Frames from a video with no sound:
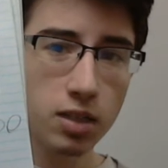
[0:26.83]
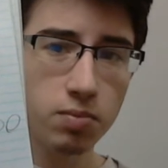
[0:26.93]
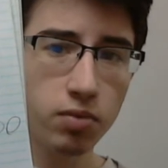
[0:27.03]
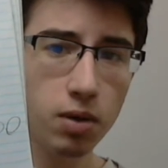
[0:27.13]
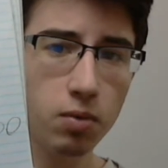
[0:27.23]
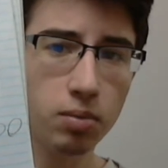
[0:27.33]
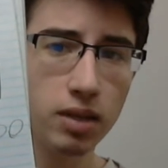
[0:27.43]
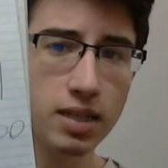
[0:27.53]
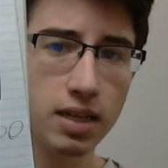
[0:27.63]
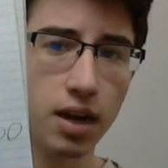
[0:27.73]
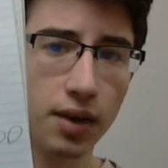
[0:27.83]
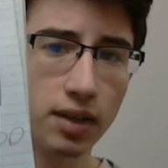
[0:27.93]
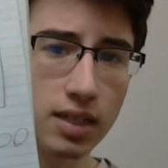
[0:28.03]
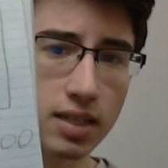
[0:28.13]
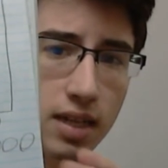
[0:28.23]
this prequel plays it
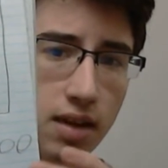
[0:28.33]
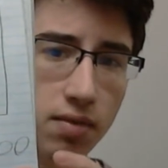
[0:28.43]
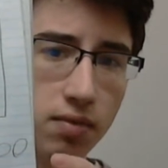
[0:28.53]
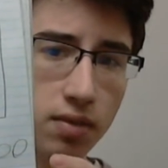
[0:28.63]
oddly safe.